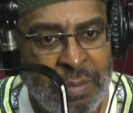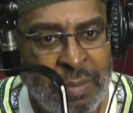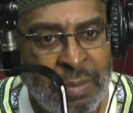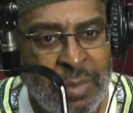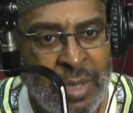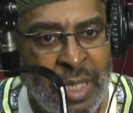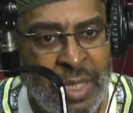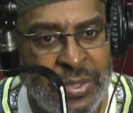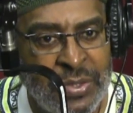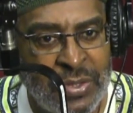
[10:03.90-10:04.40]

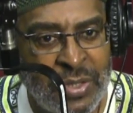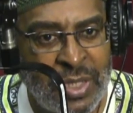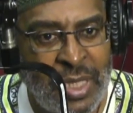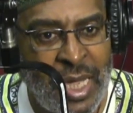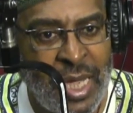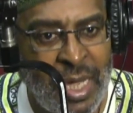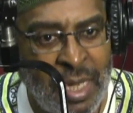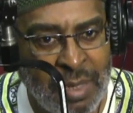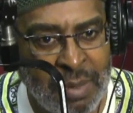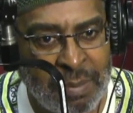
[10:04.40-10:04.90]
a
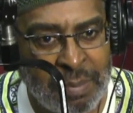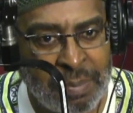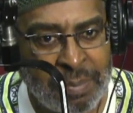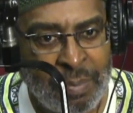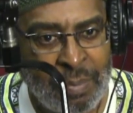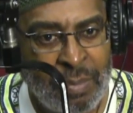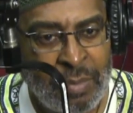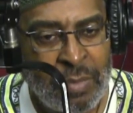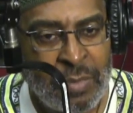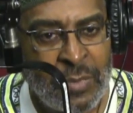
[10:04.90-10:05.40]
scam
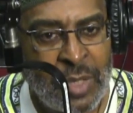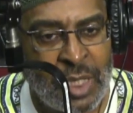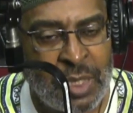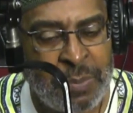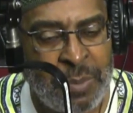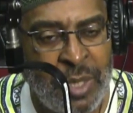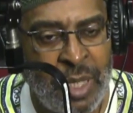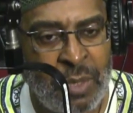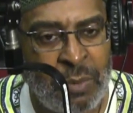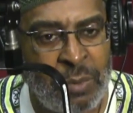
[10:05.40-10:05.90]
mm-hmm. that's
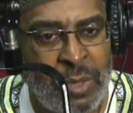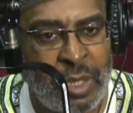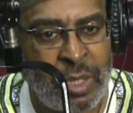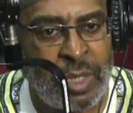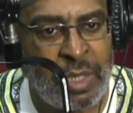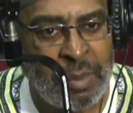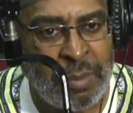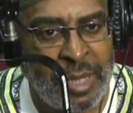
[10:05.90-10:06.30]
being run on the